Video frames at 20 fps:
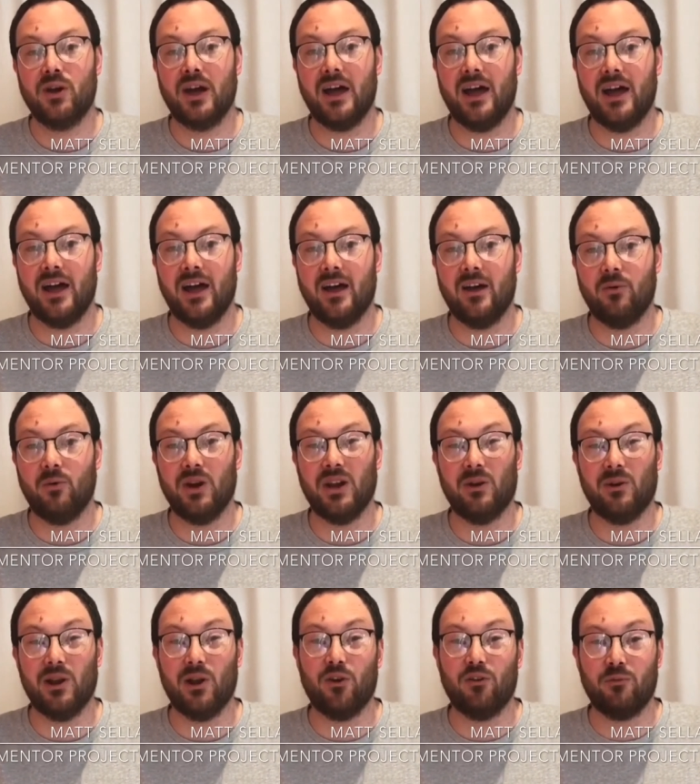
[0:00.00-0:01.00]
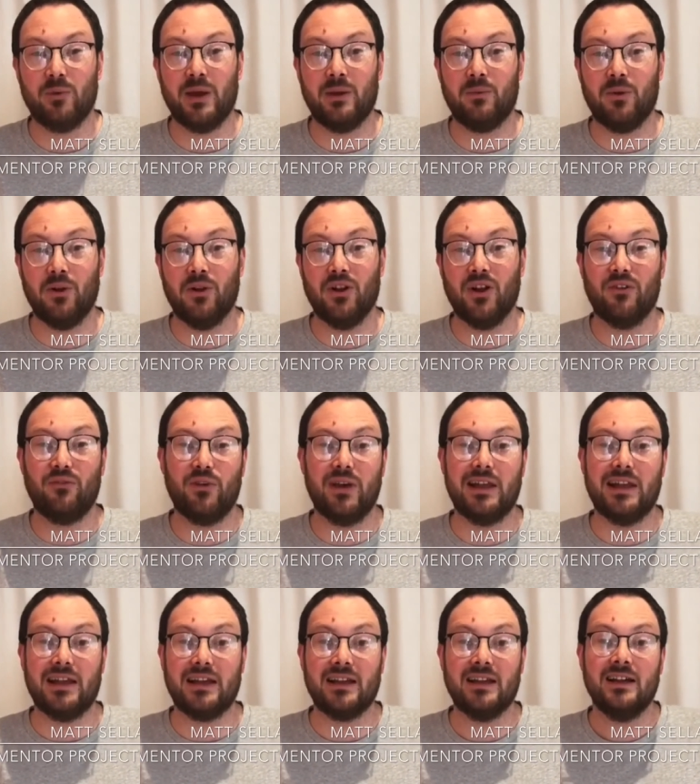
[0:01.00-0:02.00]
Uh, we know a lot of people are
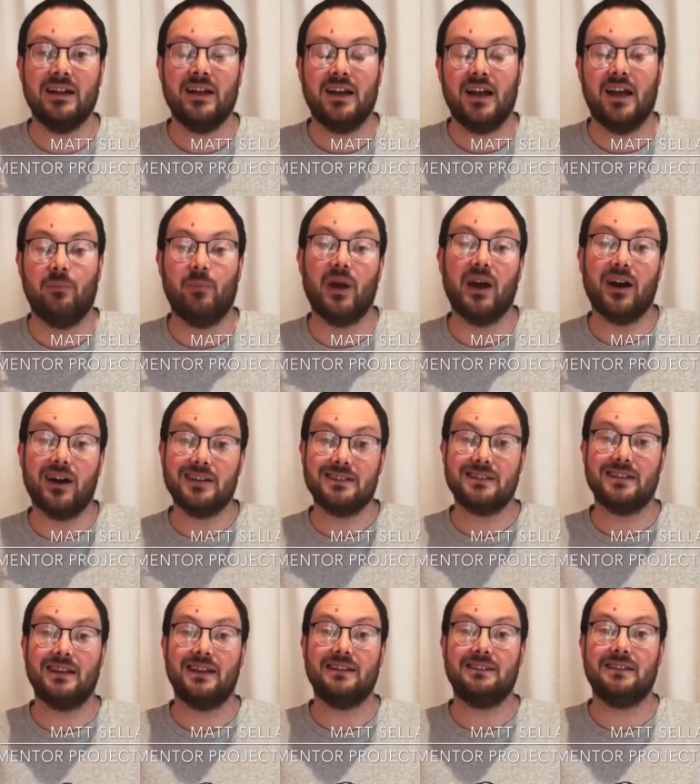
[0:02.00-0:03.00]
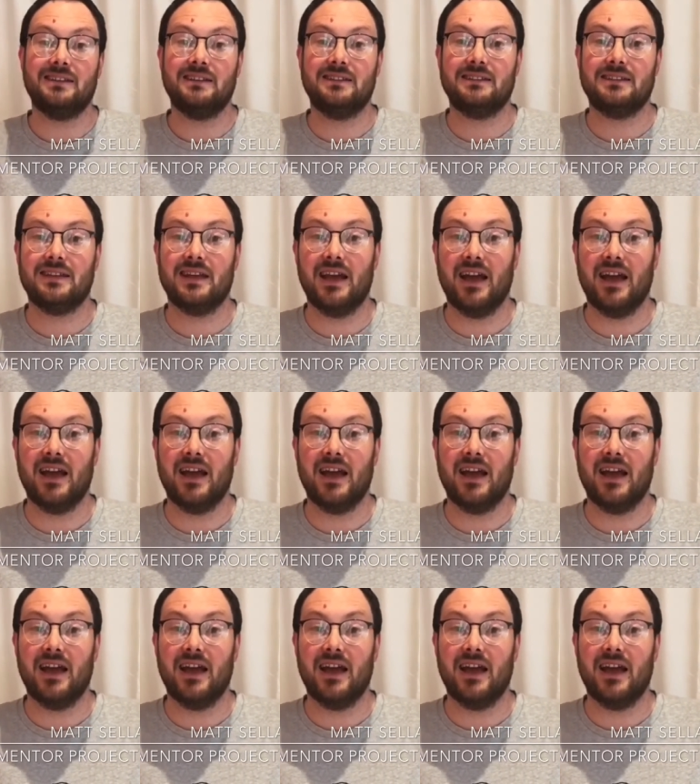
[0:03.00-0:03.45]
feeling a bit isolated,